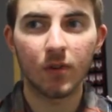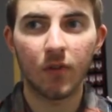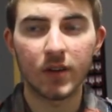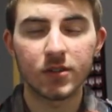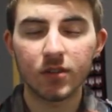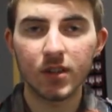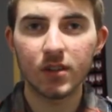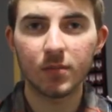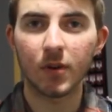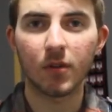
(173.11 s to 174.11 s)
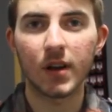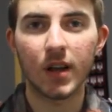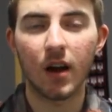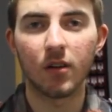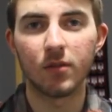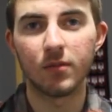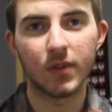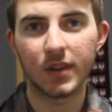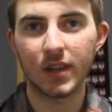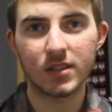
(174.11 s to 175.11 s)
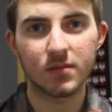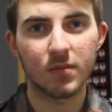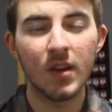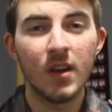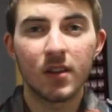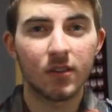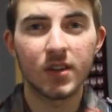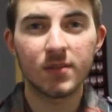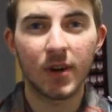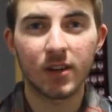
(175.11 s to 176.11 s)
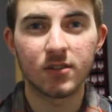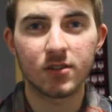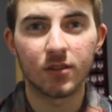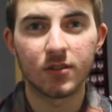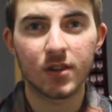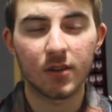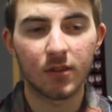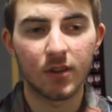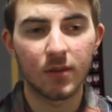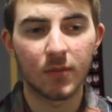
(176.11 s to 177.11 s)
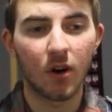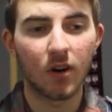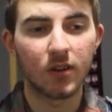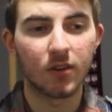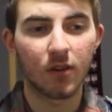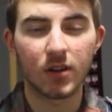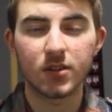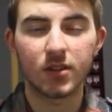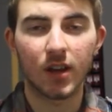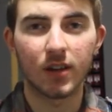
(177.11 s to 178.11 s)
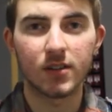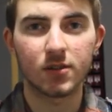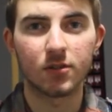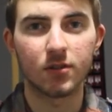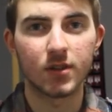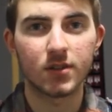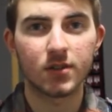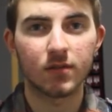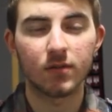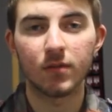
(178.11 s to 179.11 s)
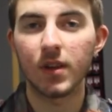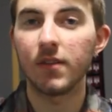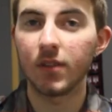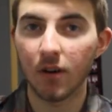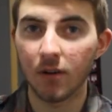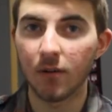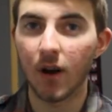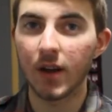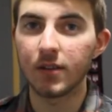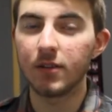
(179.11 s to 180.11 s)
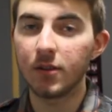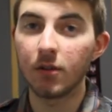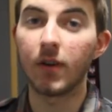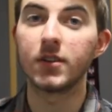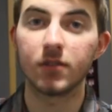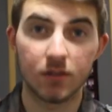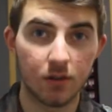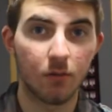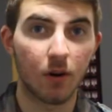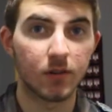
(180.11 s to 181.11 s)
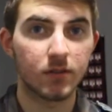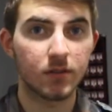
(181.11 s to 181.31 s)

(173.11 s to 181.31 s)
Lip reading: eventually, but right now, like, that's the least of my concerns, and I really am not in a rush to get any surgeries, even though I eventually do want